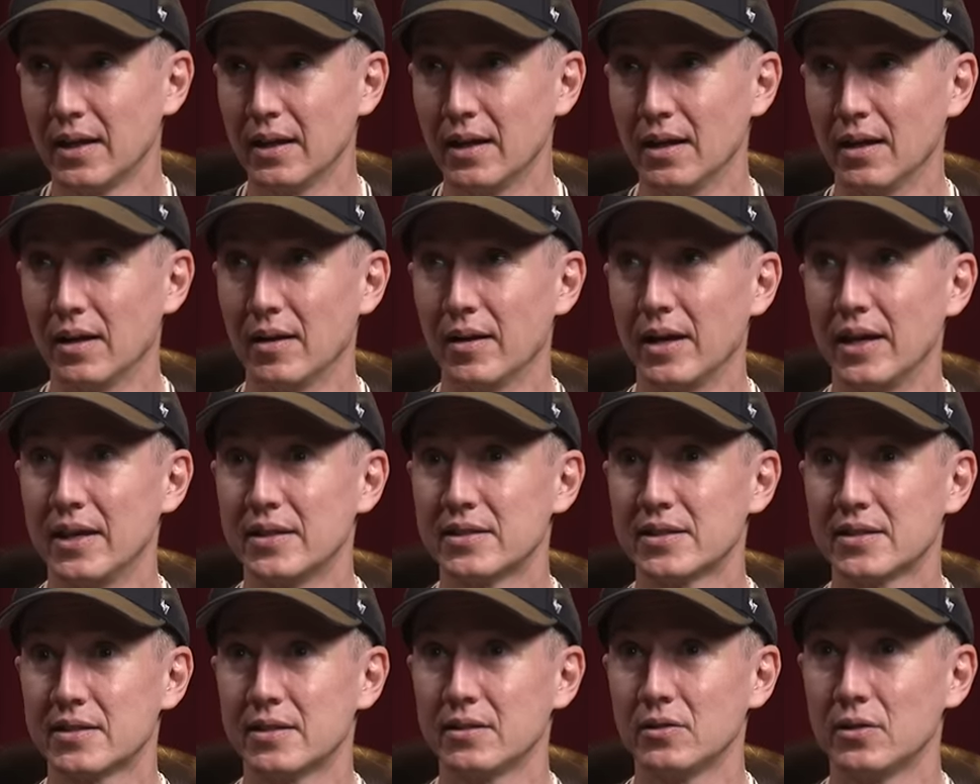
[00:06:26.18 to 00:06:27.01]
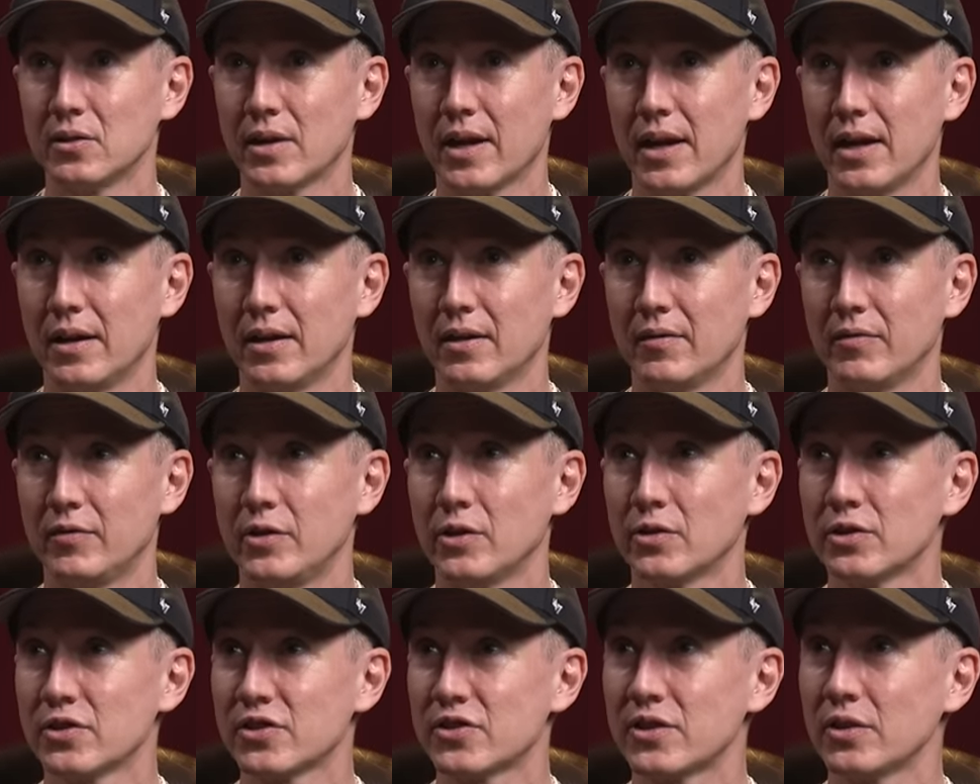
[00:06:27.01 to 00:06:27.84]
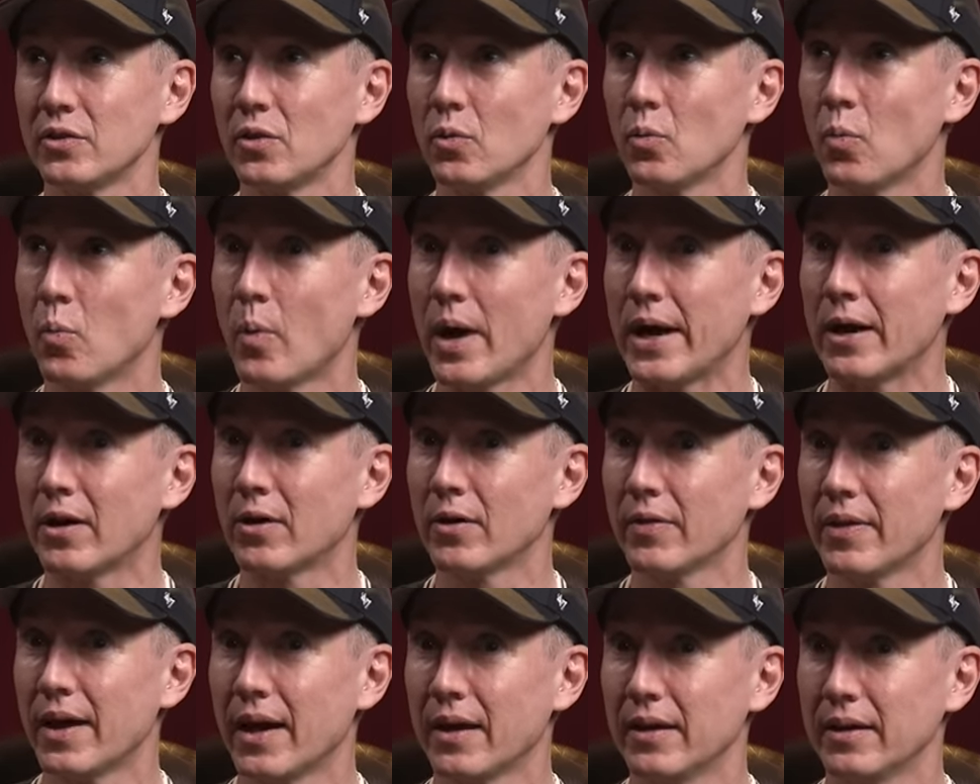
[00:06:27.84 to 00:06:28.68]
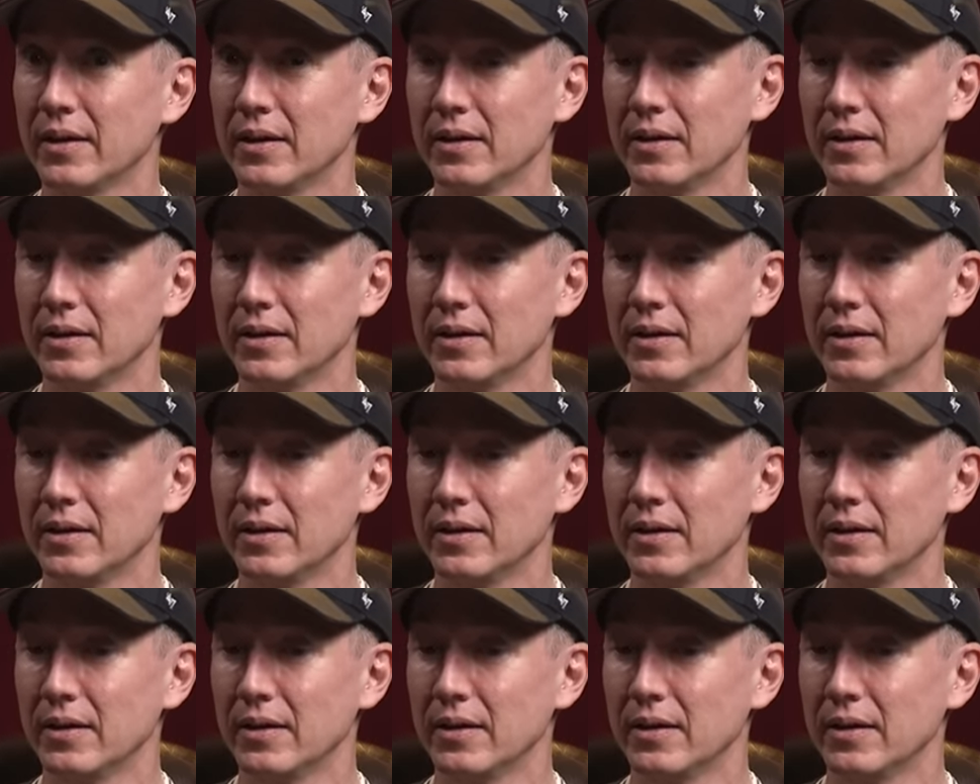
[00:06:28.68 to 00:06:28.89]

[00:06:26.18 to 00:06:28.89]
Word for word: Uh, it's still kind of, you're still aware that